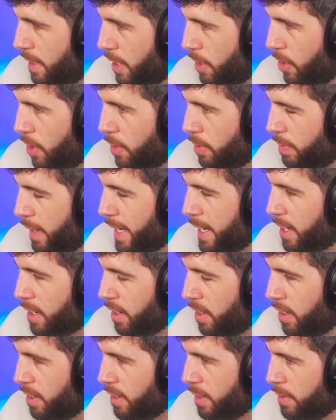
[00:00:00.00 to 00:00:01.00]
I got a fake
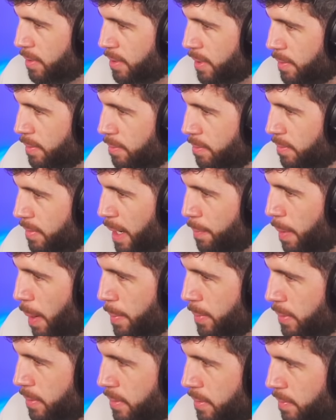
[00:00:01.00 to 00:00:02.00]
clock from
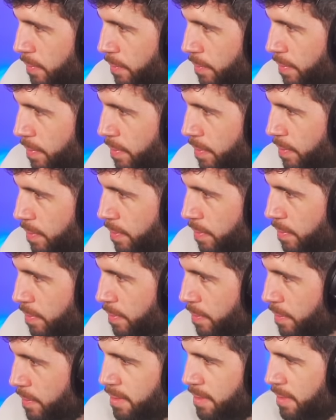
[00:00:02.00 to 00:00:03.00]
Redbubble.
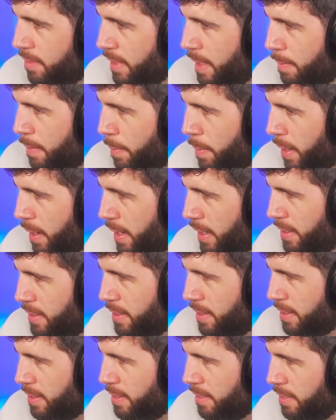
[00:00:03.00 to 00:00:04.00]
Am I
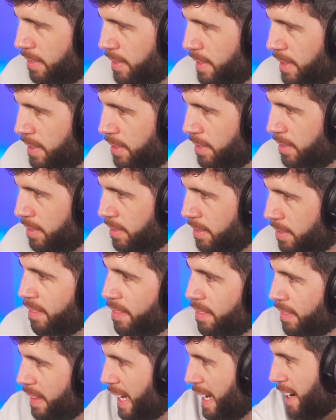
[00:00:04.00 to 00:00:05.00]
blind?
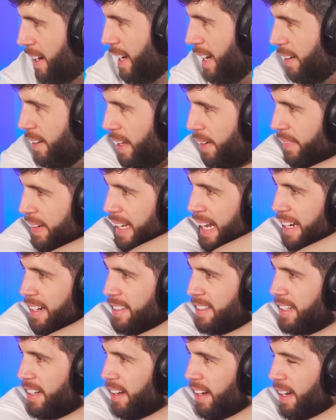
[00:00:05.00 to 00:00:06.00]
That
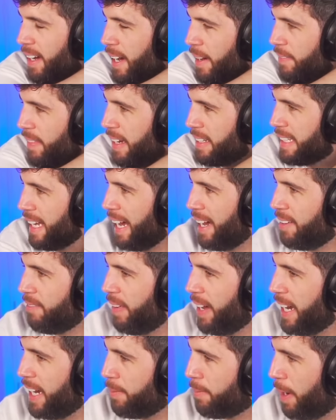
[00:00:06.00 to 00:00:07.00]
doesn't light up. That's
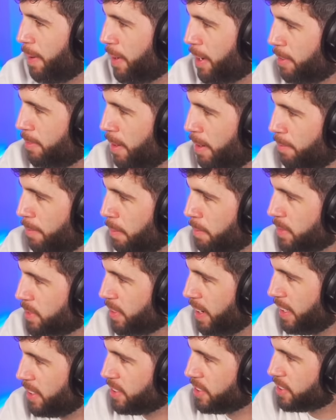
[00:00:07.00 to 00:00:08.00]
handmade by one of her mum's
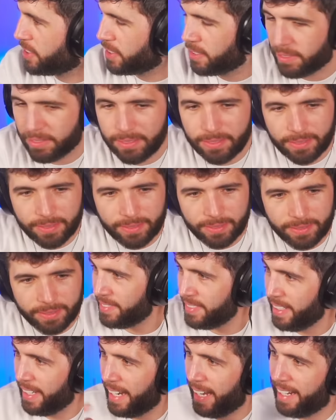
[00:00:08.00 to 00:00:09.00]
friends.
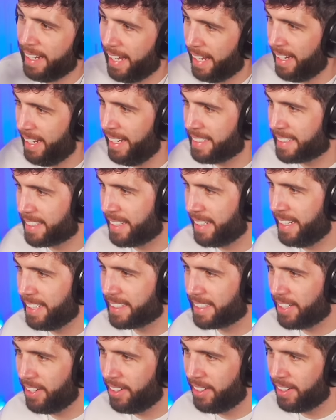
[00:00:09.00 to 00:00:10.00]
Yeah, and
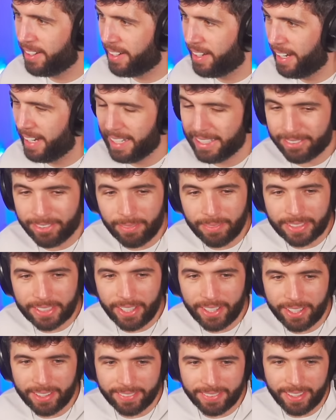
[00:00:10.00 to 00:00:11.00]
this clock is from
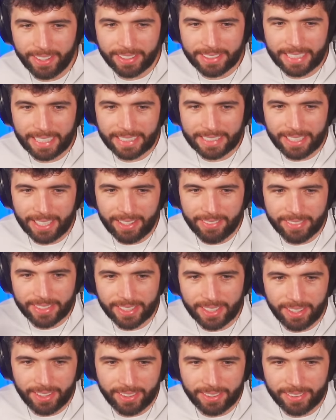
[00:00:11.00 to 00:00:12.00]
Zerkaa Thursday time,
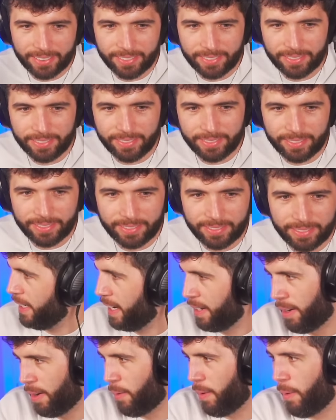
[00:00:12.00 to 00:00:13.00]
so...
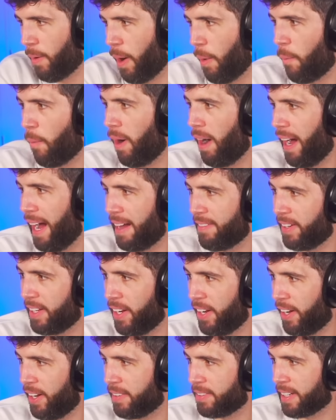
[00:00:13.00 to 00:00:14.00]
And why I have a
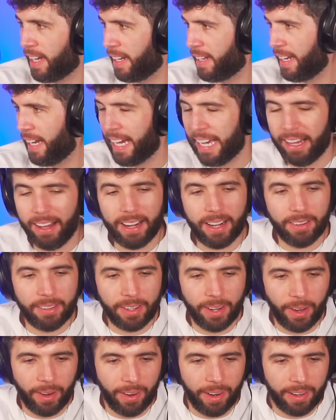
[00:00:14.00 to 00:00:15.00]
Nerf gun there, I
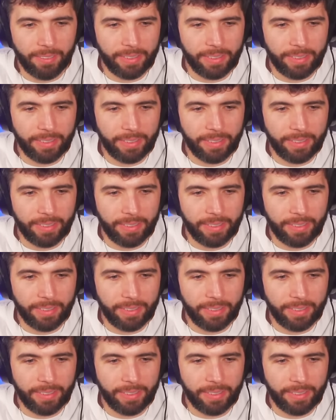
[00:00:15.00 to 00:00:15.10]
don't know.